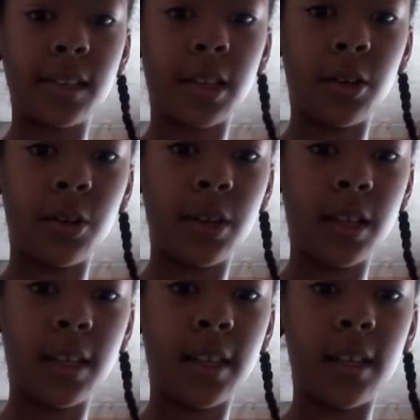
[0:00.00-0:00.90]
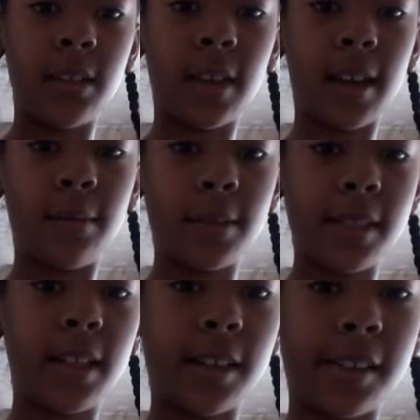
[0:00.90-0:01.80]
so you can't even
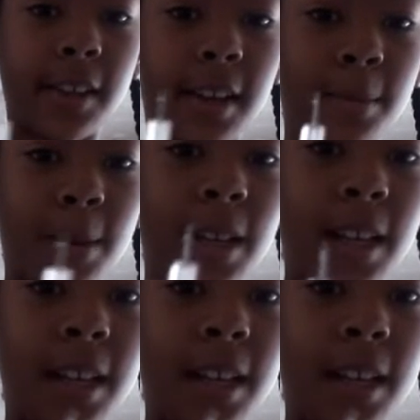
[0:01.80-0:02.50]
see it on the camera.